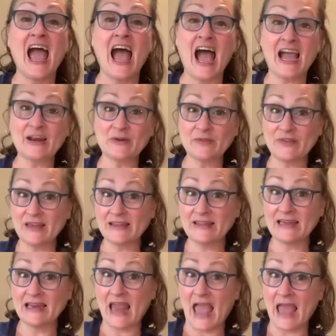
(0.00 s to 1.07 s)
I don't think
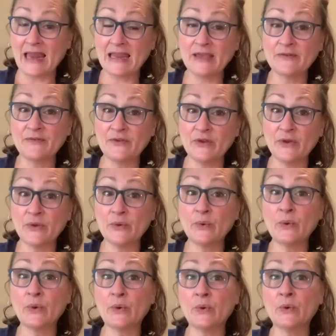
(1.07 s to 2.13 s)
that any of you
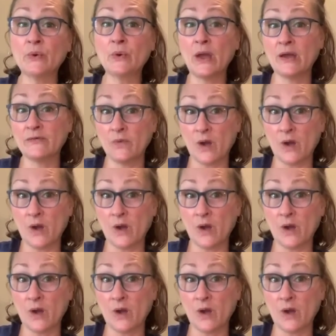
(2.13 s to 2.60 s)
who have